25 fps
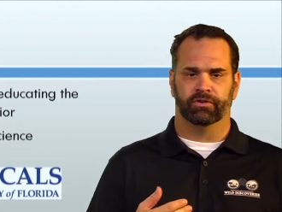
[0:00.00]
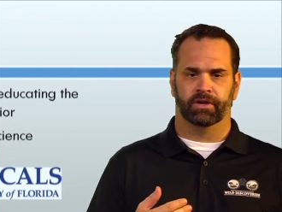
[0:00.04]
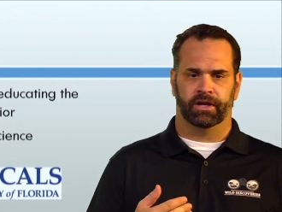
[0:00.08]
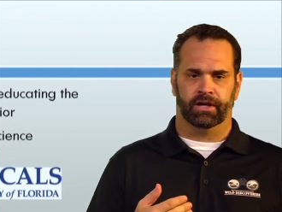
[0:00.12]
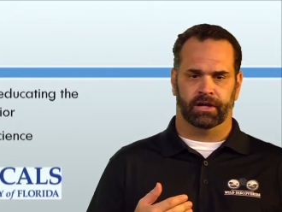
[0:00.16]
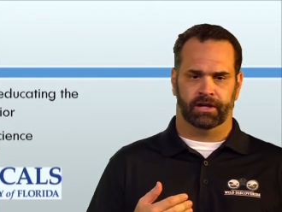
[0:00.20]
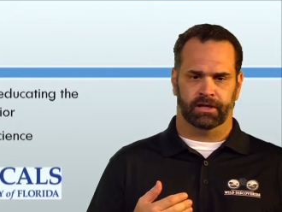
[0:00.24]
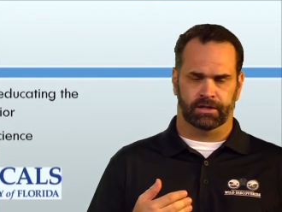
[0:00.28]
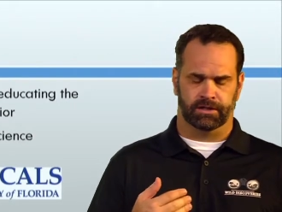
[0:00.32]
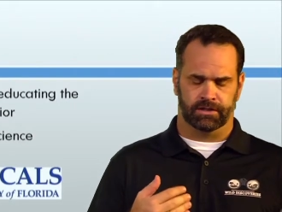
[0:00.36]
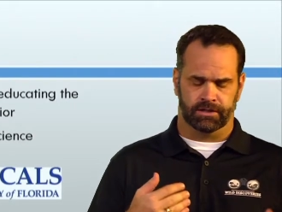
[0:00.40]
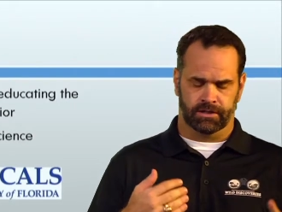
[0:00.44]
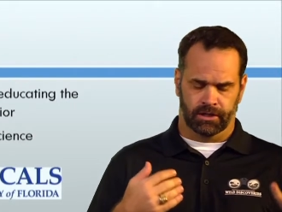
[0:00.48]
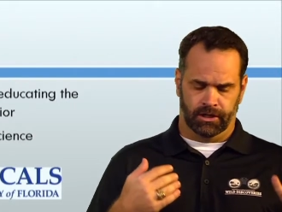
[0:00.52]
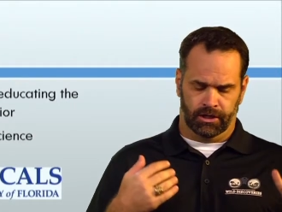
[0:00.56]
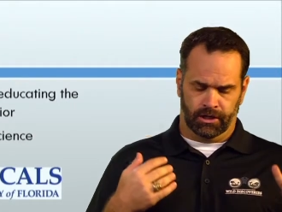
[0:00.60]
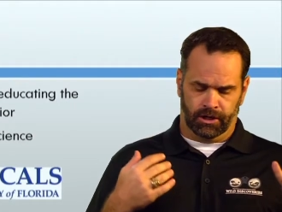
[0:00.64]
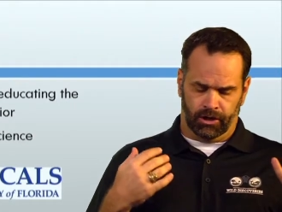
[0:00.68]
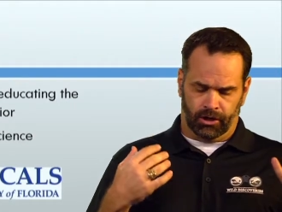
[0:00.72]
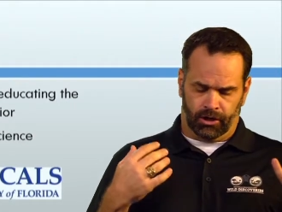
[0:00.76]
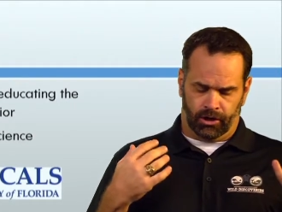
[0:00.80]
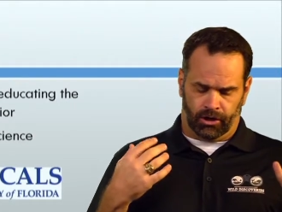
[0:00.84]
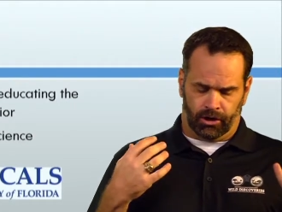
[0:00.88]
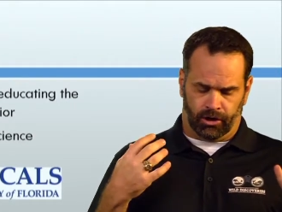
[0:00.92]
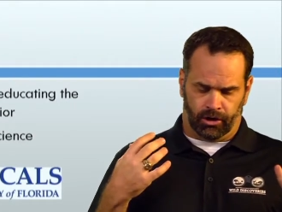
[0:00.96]
And
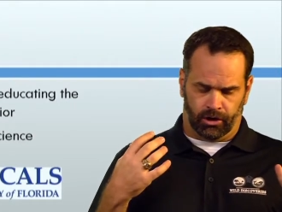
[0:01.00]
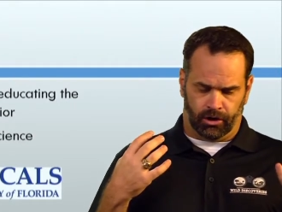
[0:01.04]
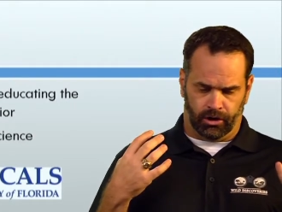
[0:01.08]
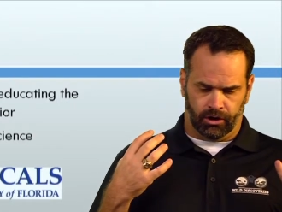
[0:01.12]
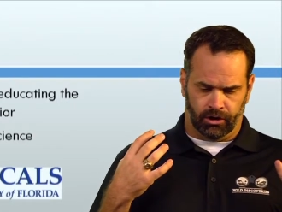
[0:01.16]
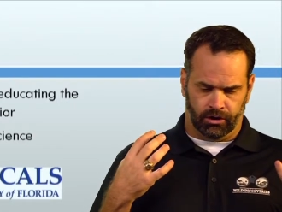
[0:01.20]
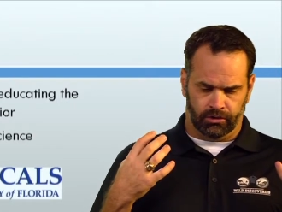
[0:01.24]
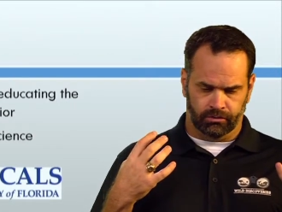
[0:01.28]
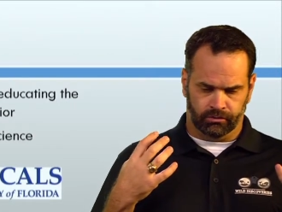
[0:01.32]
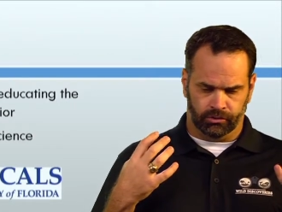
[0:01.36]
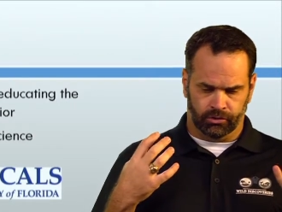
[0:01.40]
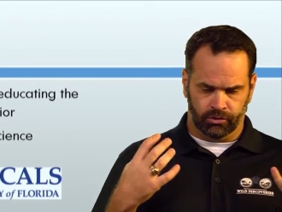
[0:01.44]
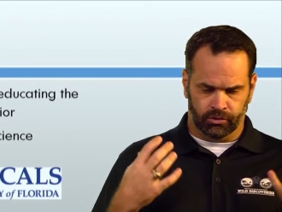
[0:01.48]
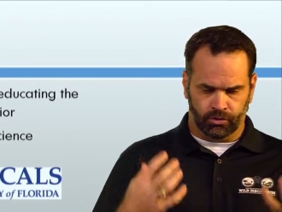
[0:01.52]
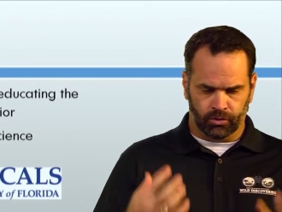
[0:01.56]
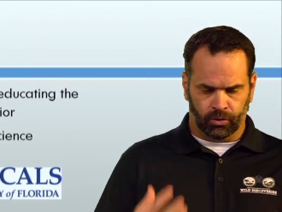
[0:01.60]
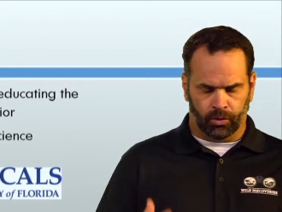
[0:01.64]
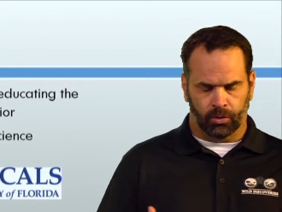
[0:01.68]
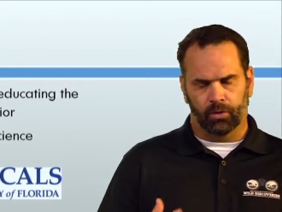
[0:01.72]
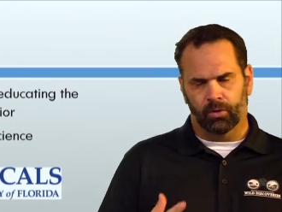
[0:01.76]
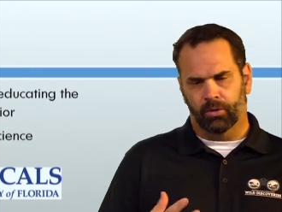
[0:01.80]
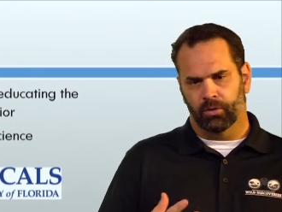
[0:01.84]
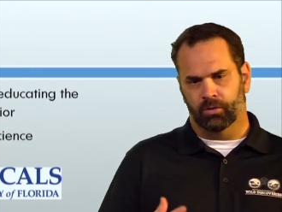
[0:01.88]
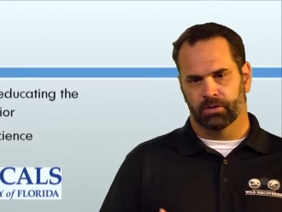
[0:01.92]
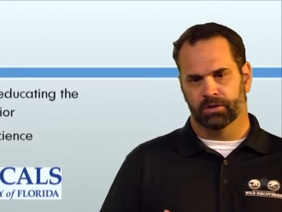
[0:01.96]
our
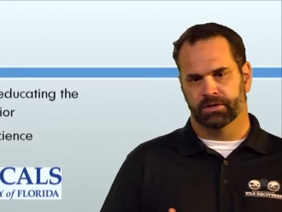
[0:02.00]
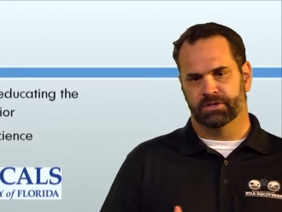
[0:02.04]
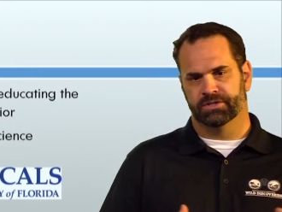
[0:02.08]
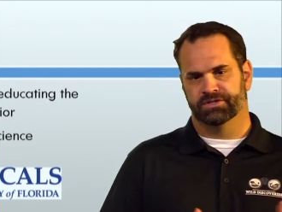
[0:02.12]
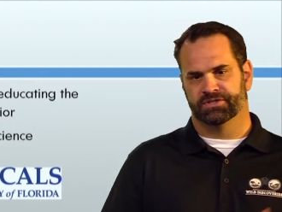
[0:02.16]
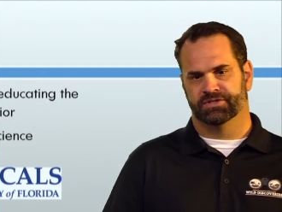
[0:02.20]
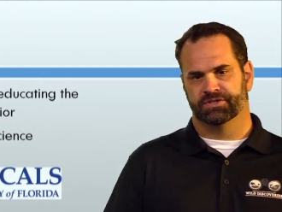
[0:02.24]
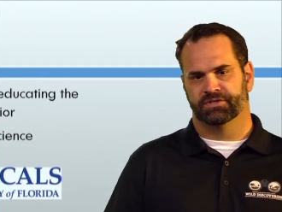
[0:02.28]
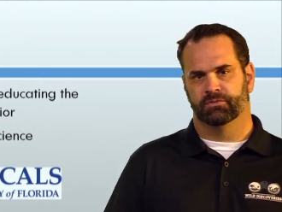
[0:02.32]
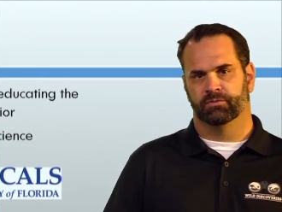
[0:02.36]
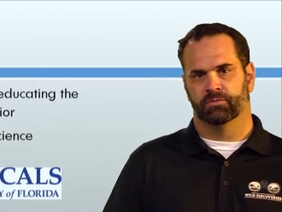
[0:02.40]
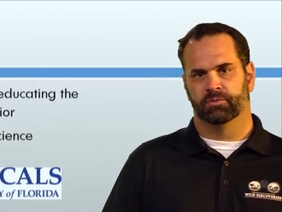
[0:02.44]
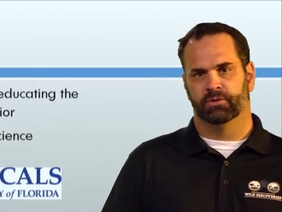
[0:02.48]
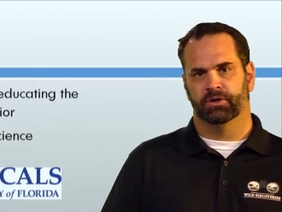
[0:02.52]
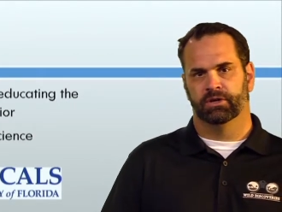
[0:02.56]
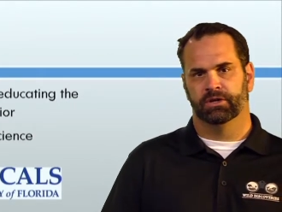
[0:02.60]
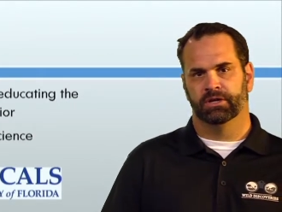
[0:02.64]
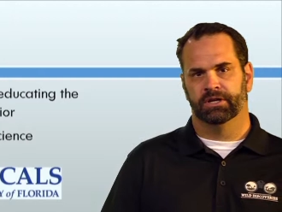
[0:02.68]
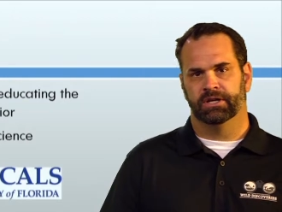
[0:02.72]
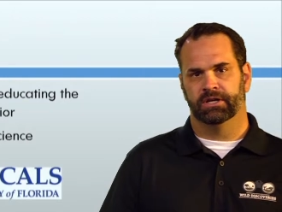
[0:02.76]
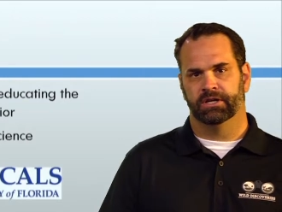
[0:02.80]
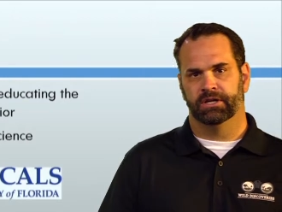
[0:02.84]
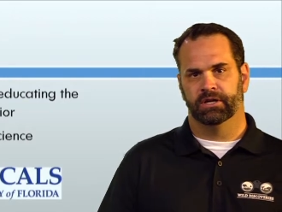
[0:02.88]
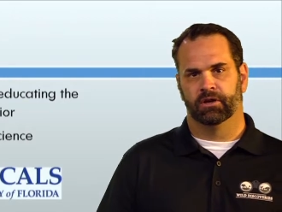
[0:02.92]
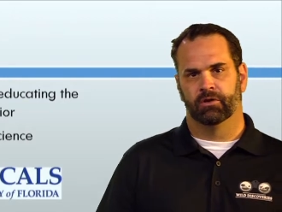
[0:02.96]
goal is to really,